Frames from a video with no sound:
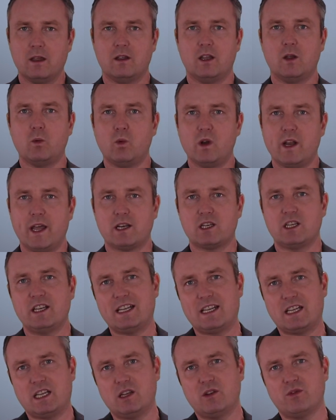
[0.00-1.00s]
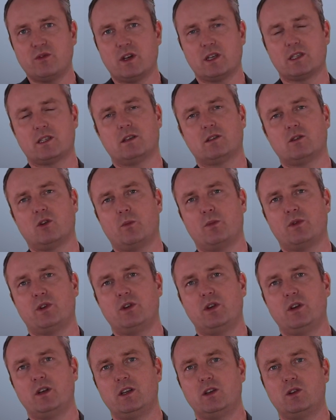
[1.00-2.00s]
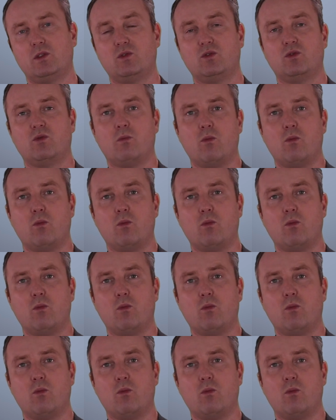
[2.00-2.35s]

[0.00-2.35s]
It will actually give us this opportunity to do